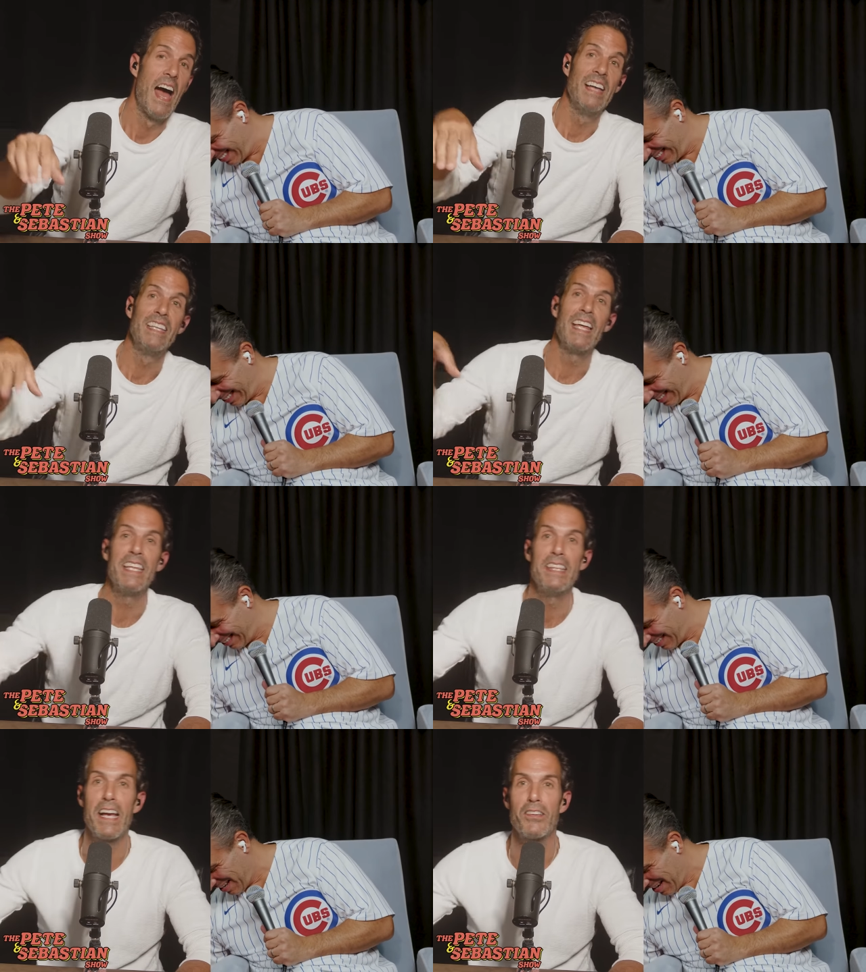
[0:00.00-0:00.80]
Speaker 1: And then
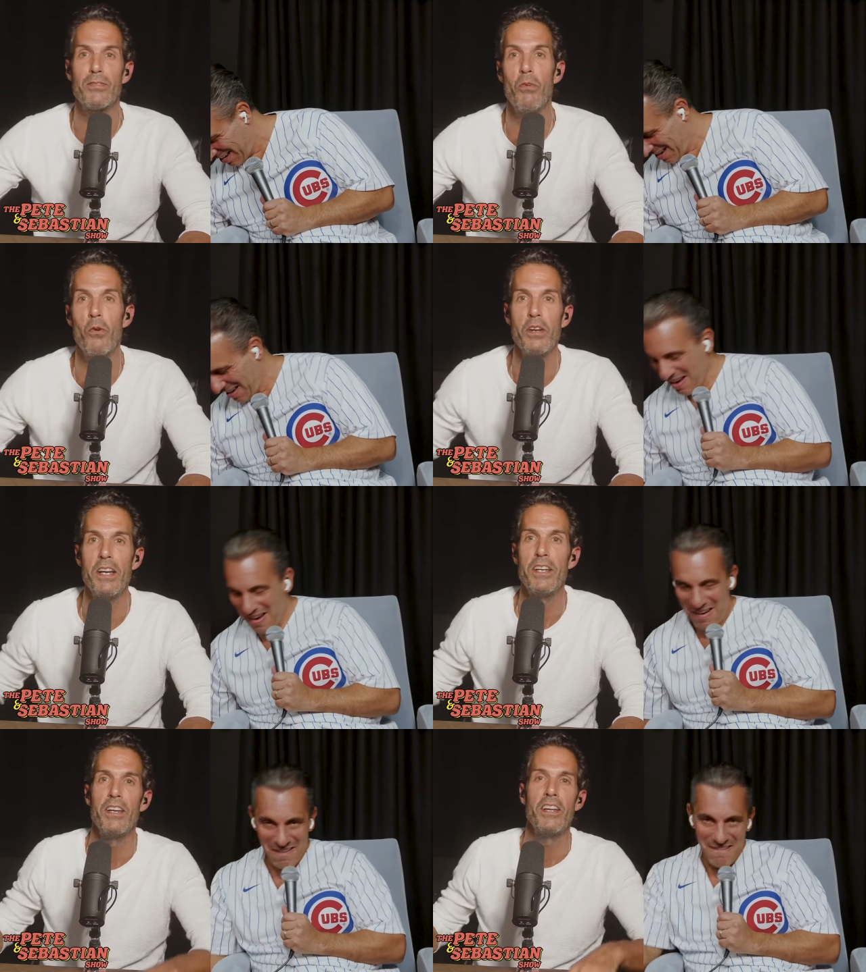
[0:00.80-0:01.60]
the next
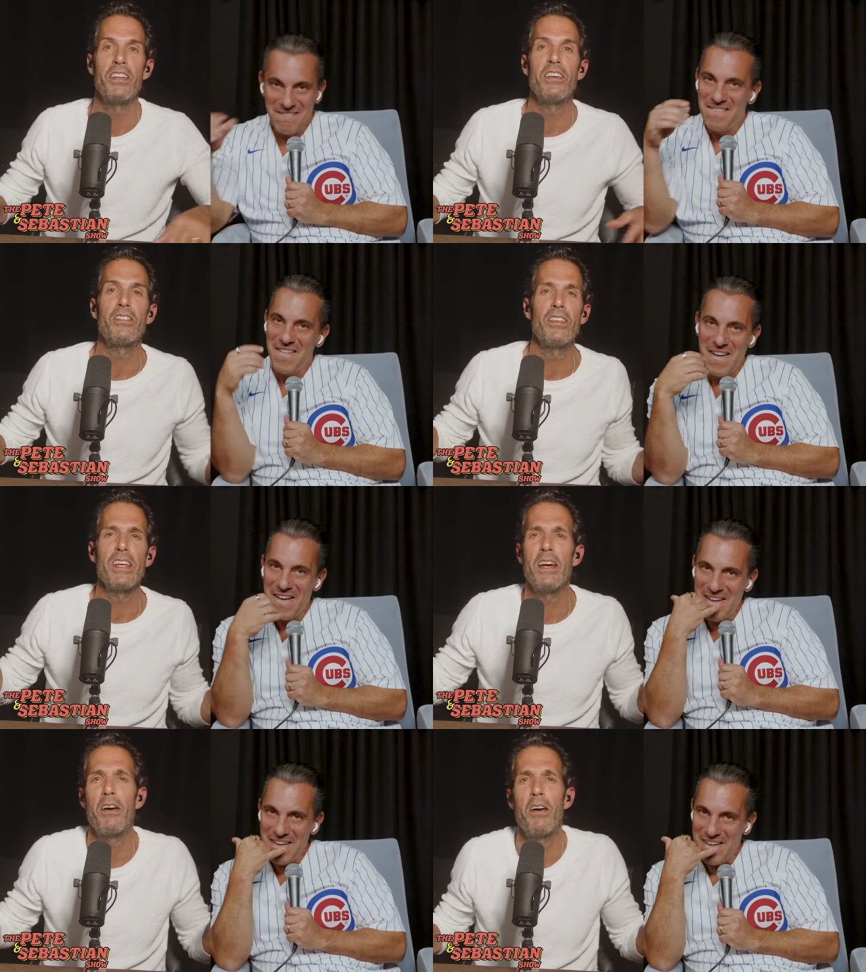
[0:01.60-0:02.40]
morning, you
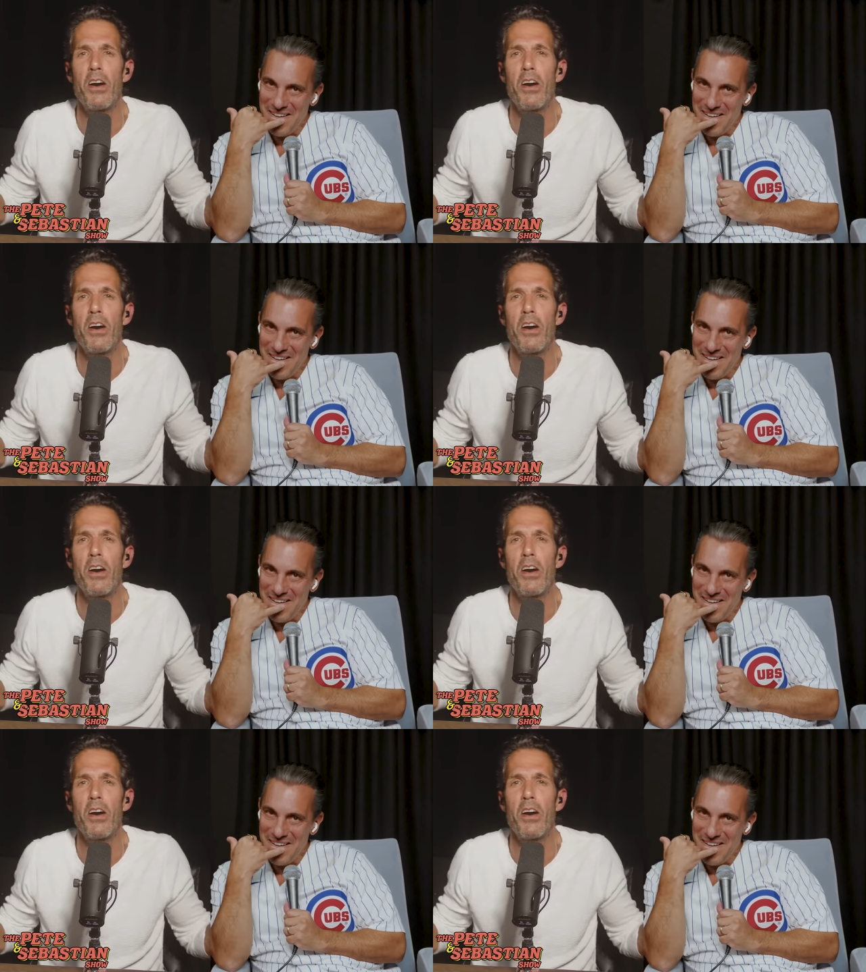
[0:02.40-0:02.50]
see a,